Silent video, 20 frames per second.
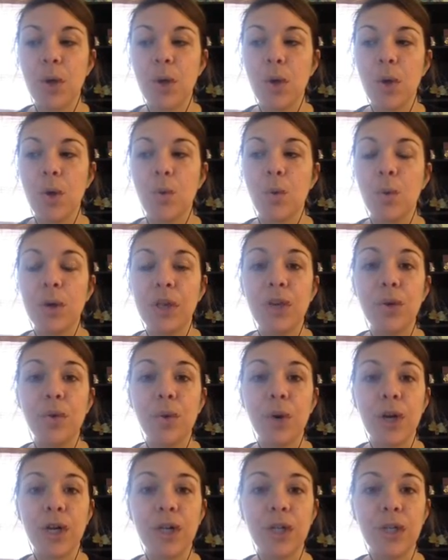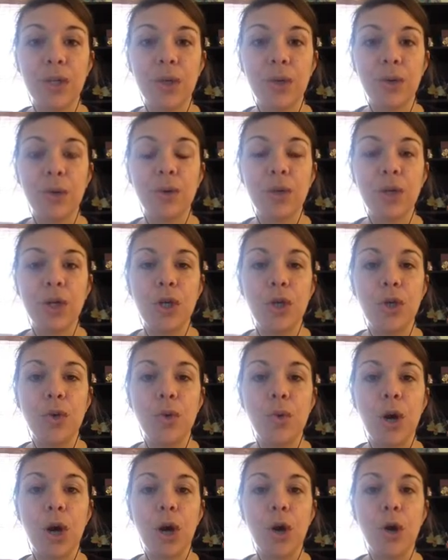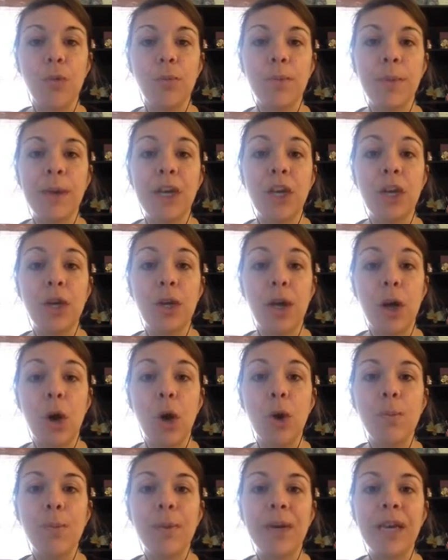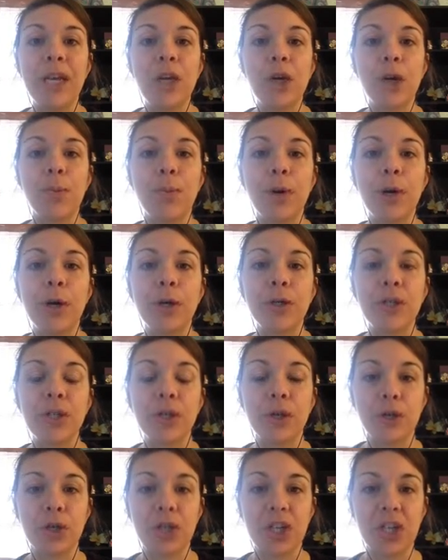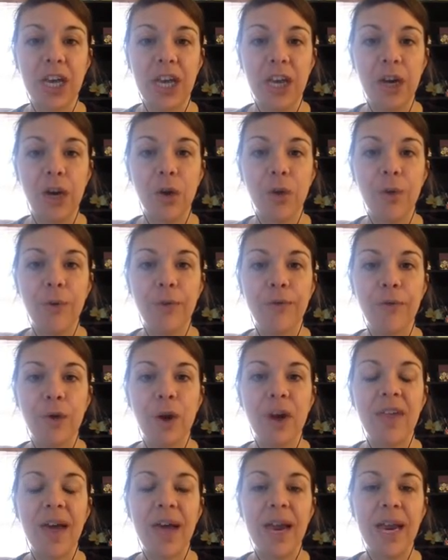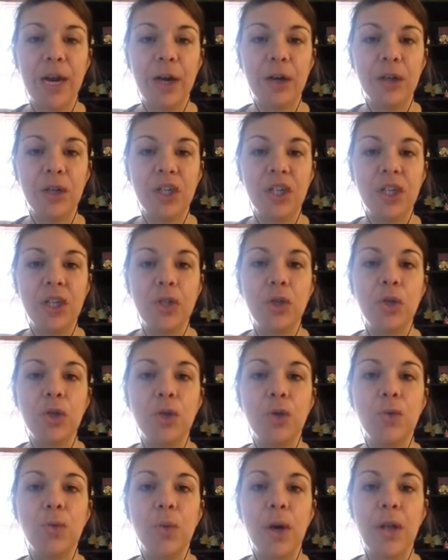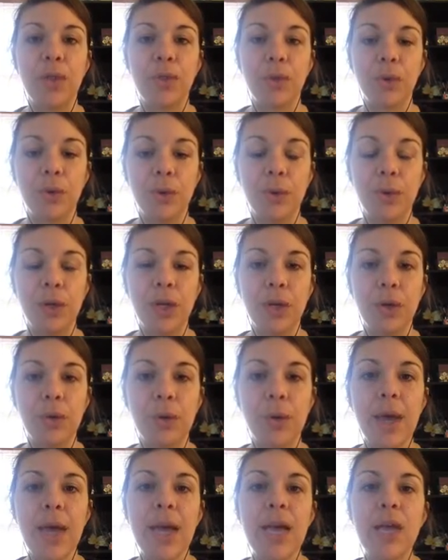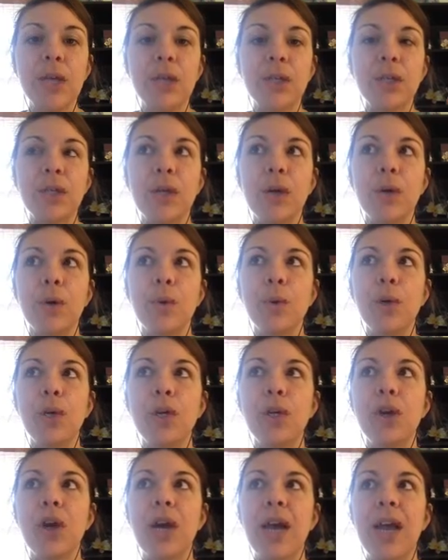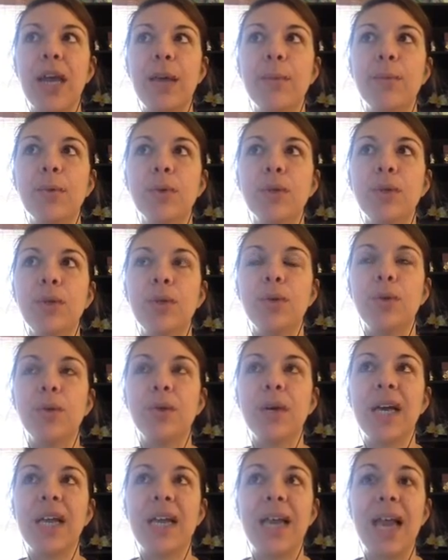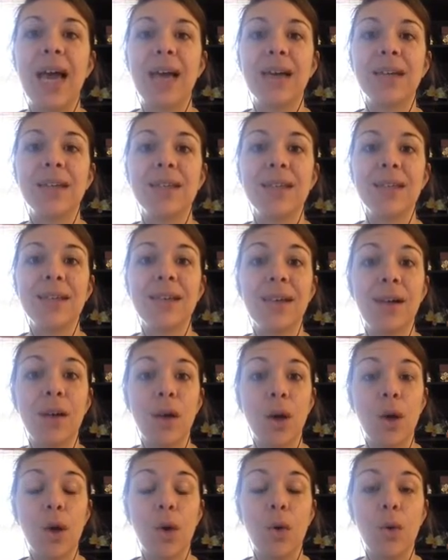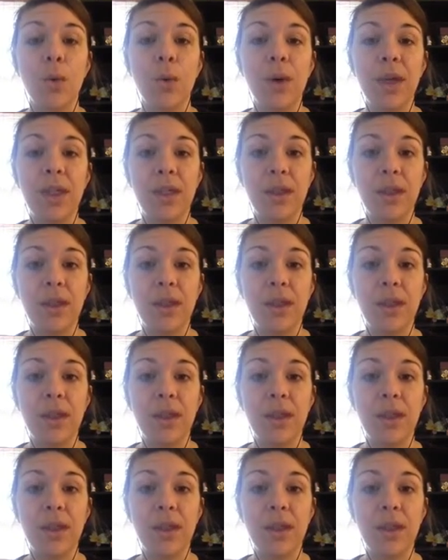when you are attuned, you are opening your personal channel for that energy to run through you. So you're able to connect with